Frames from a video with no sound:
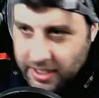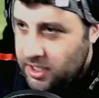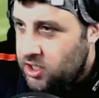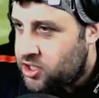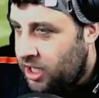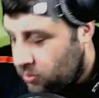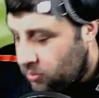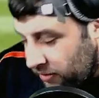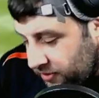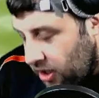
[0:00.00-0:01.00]
So we've
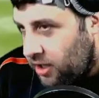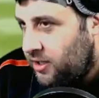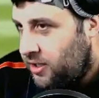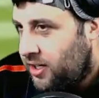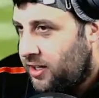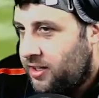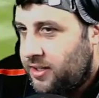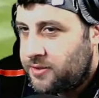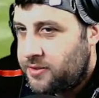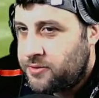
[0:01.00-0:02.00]
got
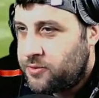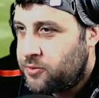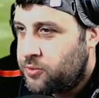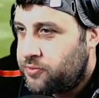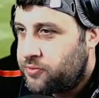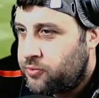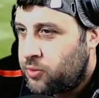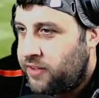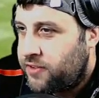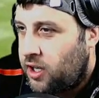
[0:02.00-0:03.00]

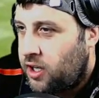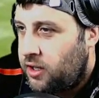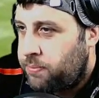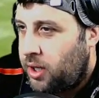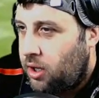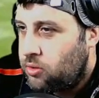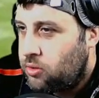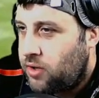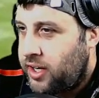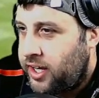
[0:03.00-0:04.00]
the poll
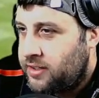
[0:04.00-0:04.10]
running.